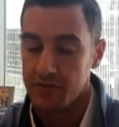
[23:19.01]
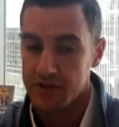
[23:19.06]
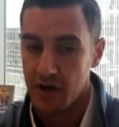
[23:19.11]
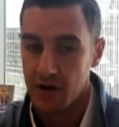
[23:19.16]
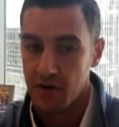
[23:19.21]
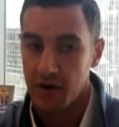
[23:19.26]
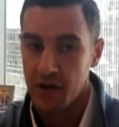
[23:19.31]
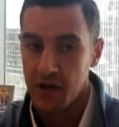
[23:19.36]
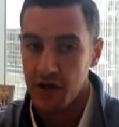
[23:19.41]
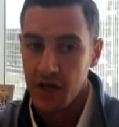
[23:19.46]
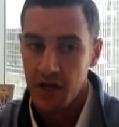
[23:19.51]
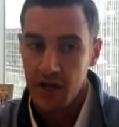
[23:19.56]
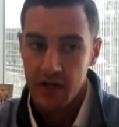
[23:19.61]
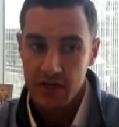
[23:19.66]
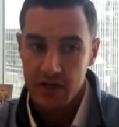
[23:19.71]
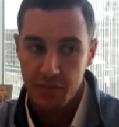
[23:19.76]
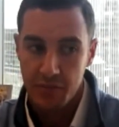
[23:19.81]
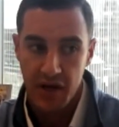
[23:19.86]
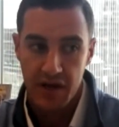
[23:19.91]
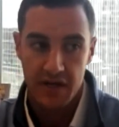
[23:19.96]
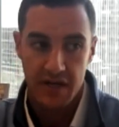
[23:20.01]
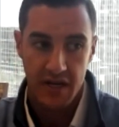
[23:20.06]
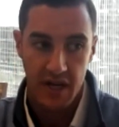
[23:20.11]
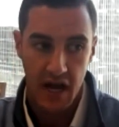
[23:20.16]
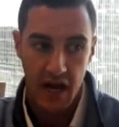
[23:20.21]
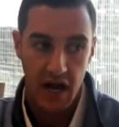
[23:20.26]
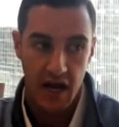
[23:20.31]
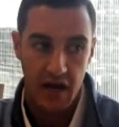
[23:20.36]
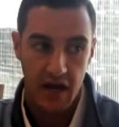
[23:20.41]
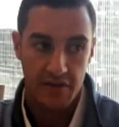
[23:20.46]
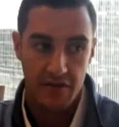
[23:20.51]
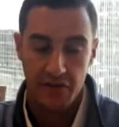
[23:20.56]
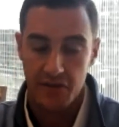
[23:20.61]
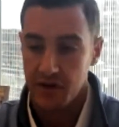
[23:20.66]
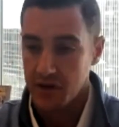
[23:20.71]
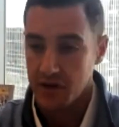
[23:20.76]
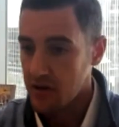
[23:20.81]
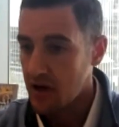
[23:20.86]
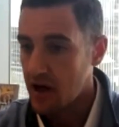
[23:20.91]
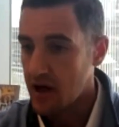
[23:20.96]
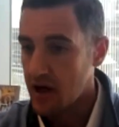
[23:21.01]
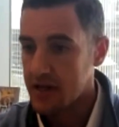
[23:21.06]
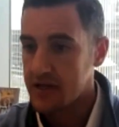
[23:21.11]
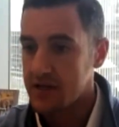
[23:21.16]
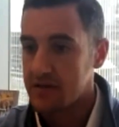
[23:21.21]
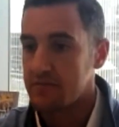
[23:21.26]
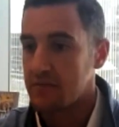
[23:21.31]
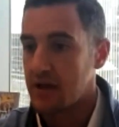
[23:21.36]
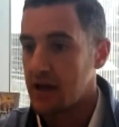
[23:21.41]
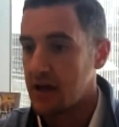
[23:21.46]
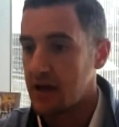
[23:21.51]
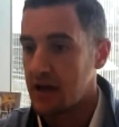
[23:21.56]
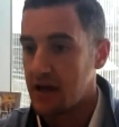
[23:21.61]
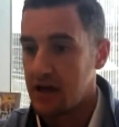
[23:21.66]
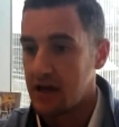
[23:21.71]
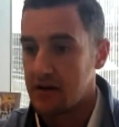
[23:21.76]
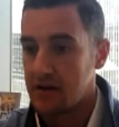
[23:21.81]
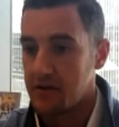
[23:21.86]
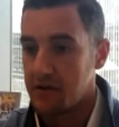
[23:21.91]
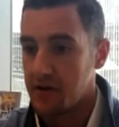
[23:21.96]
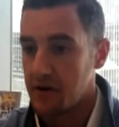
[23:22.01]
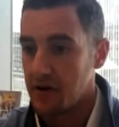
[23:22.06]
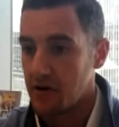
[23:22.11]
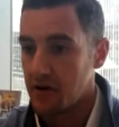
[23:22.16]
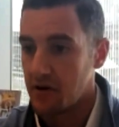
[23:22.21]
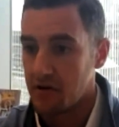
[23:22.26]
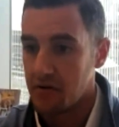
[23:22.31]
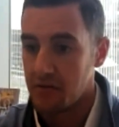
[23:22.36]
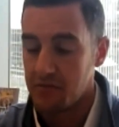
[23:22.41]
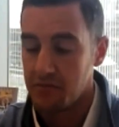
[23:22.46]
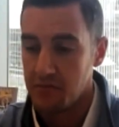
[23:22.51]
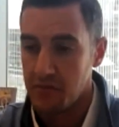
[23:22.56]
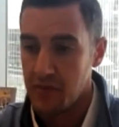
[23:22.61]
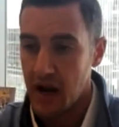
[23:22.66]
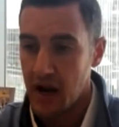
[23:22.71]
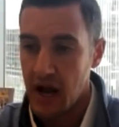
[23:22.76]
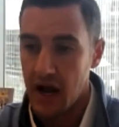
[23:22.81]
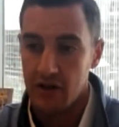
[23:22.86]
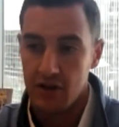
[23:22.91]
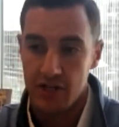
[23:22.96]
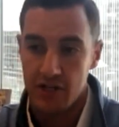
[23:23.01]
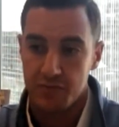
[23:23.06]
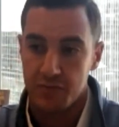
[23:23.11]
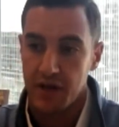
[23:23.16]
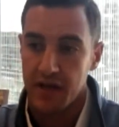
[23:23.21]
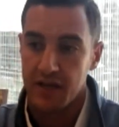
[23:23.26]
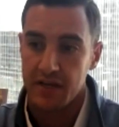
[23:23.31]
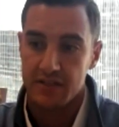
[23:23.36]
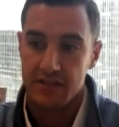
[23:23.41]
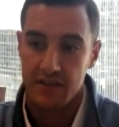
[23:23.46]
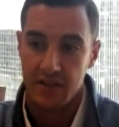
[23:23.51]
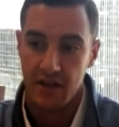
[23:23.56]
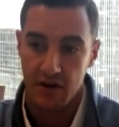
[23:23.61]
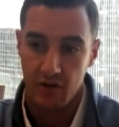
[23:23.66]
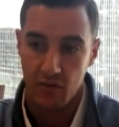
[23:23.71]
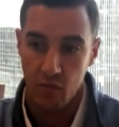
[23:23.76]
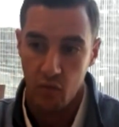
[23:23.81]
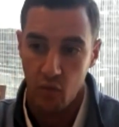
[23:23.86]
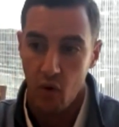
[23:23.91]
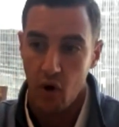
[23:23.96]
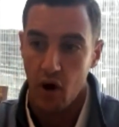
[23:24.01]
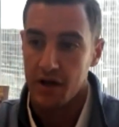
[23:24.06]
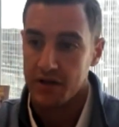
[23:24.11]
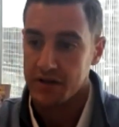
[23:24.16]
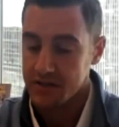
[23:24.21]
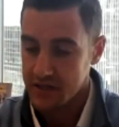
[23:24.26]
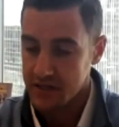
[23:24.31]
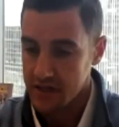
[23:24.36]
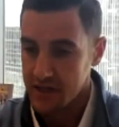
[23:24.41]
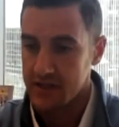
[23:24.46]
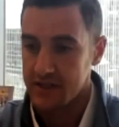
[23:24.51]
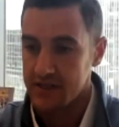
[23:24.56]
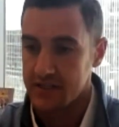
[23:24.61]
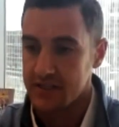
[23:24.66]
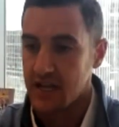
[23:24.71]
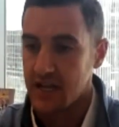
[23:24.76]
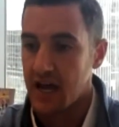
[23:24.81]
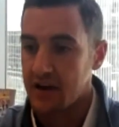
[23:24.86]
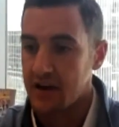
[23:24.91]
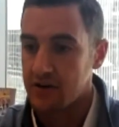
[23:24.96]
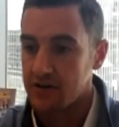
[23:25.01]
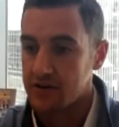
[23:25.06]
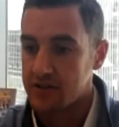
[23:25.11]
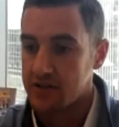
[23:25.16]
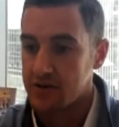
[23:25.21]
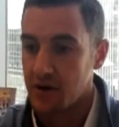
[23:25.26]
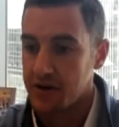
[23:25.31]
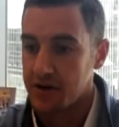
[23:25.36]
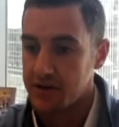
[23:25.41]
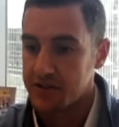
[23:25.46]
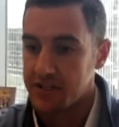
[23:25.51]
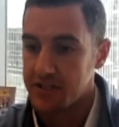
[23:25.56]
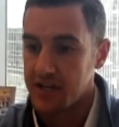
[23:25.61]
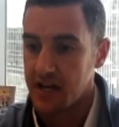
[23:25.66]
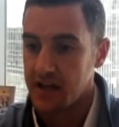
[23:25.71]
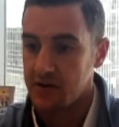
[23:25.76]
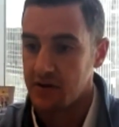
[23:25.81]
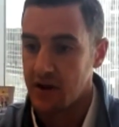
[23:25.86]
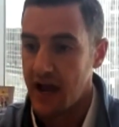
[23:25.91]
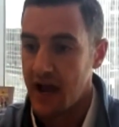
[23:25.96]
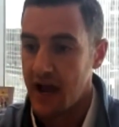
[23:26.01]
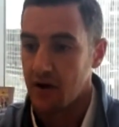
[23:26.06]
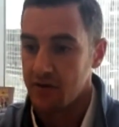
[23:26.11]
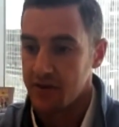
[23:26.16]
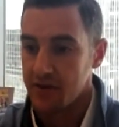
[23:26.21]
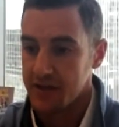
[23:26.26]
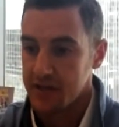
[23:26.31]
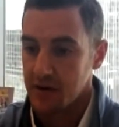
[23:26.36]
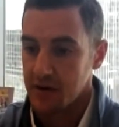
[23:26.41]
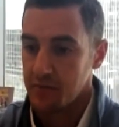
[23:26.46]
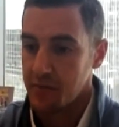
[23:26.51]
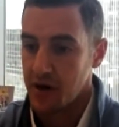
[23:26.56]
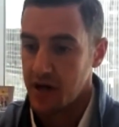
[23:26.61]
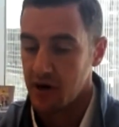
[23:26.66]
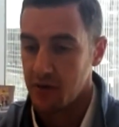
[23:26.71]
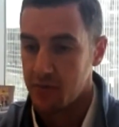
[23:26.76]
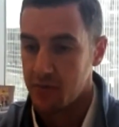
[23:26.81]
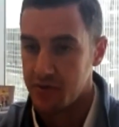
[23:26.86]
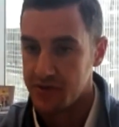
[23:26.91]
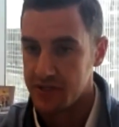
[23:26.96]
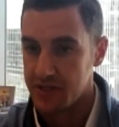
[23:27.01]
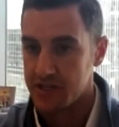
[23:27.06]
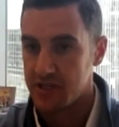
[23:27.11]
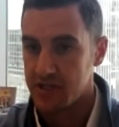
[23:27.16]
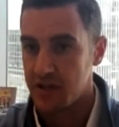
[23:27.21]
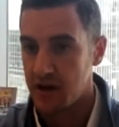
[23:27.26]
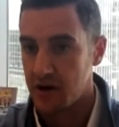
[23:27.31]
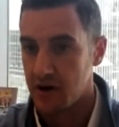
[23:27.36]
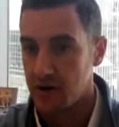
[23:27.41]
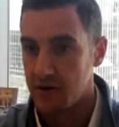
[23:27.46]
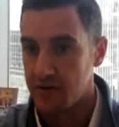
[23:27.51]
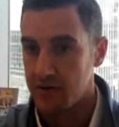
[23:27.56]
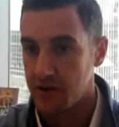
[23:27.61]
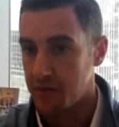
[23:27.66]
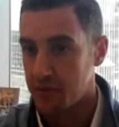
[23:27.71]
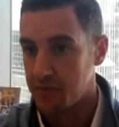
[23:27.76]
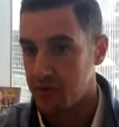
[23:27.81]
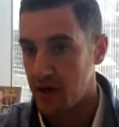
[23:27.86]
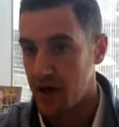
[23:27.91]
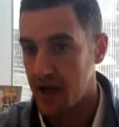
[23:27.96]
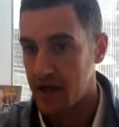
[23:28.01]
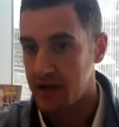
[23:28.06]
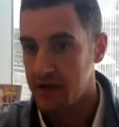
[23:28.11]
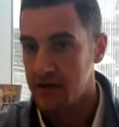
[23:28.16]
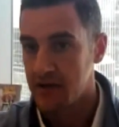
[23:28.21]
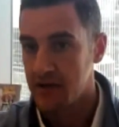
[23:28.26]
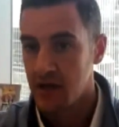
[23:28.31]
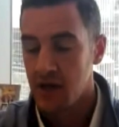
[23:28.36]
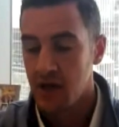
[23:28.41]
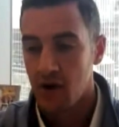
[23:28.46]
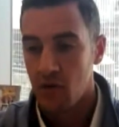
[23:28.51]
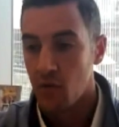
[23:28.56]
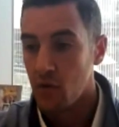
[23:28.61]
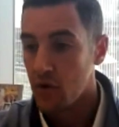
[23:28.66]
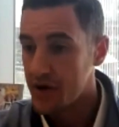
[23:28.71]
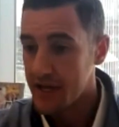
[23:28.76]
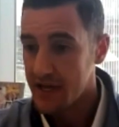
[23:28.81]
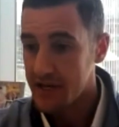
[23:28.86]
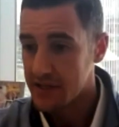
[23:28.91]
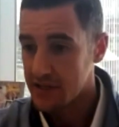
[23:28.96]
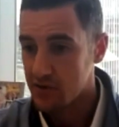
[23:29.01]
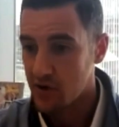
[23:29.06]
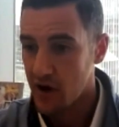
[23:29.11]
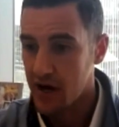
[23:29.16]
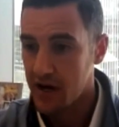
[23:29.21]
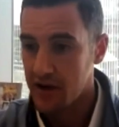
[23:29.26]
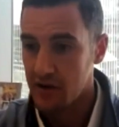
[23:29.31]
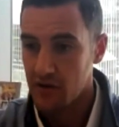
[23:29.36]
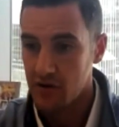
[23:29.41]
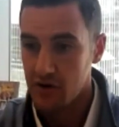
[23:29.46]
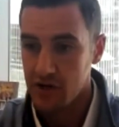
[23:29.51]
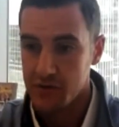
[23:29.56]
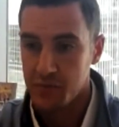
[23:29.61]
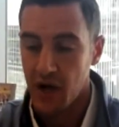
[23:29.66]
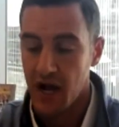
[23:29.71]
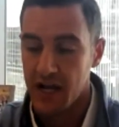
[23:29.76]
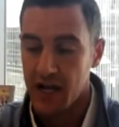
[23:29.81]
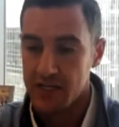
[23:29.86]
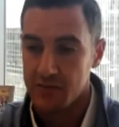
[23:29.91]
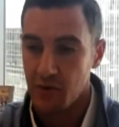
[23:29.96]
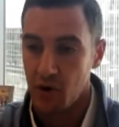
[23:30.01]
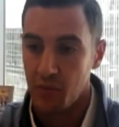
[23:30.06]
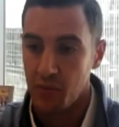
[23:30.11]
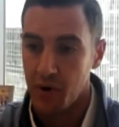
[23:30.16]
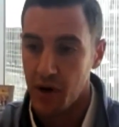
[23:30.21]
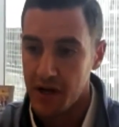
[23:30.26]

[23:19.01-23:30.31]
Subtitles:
So depending on the client and their knowledge base and their want and desire to understand how they can better position their plan, we'll get as granular as possible.